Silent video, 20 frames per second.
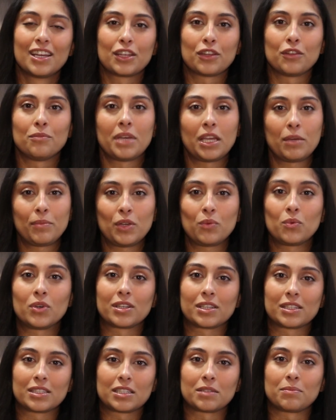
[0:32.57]
you maybe
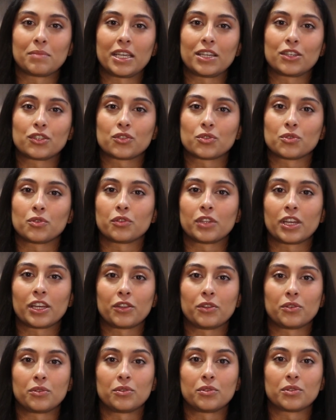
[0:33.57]
want to make sure
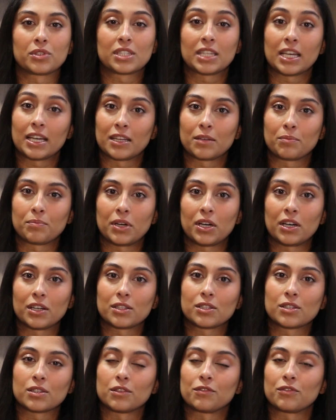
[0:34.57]
that your certain
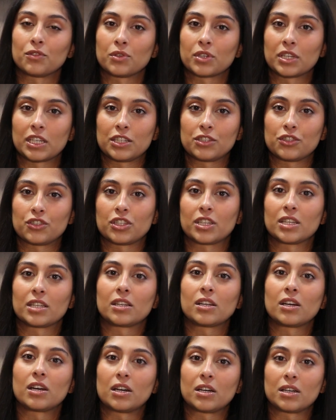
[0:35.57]
parts of your
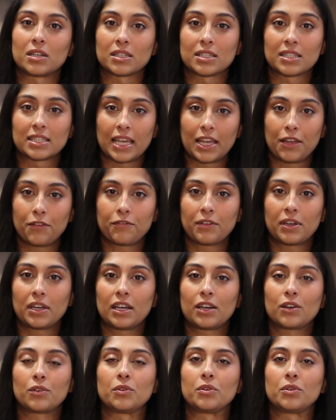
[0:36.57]
kitchen are safer,